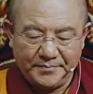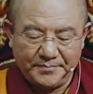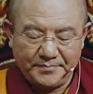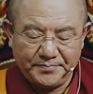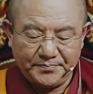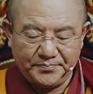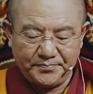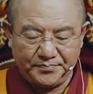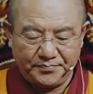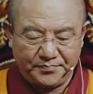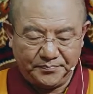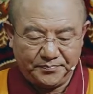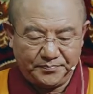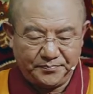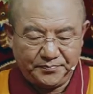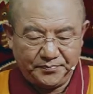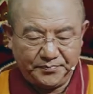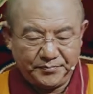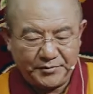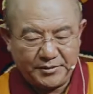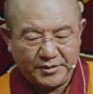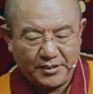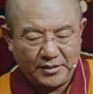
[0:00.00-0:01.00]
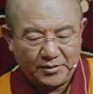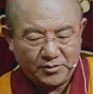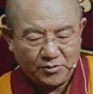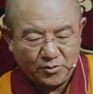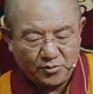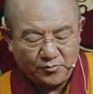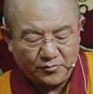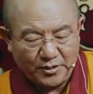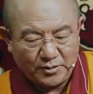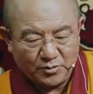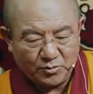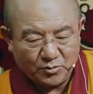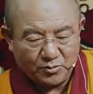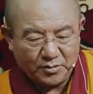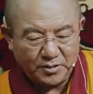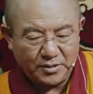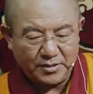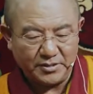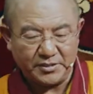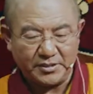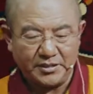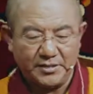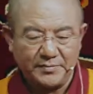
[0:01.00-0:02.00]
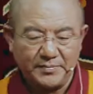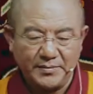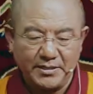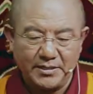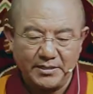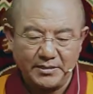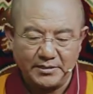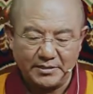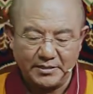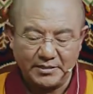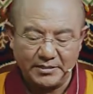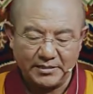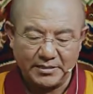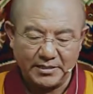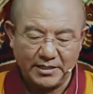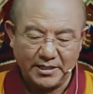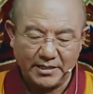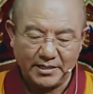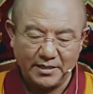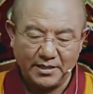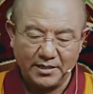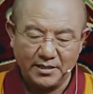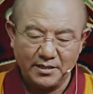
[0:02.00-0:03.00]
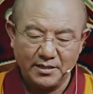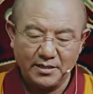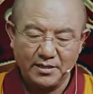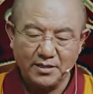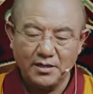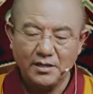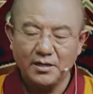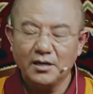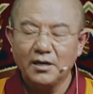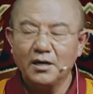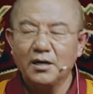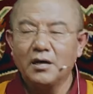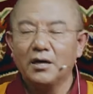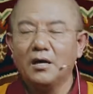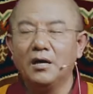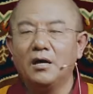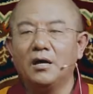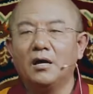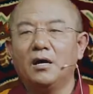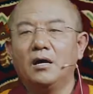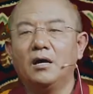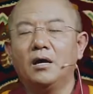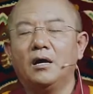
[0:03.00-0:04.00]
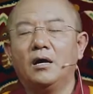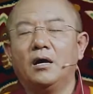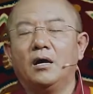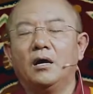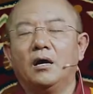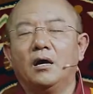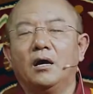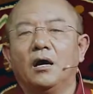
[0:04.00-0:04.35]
Let's now continue with the practice, the actual practice.